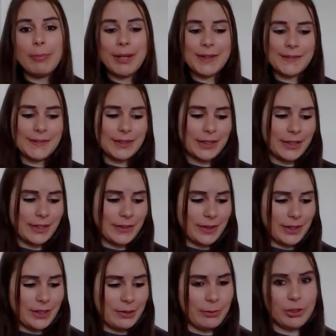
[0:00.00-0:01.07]
basically
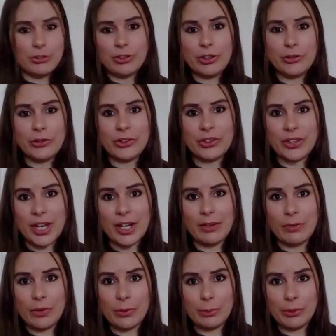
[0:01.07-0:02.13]
the endometriosis side
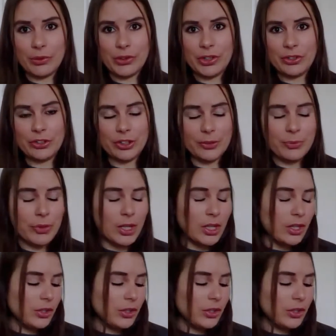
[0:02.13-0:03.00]
of the procedure.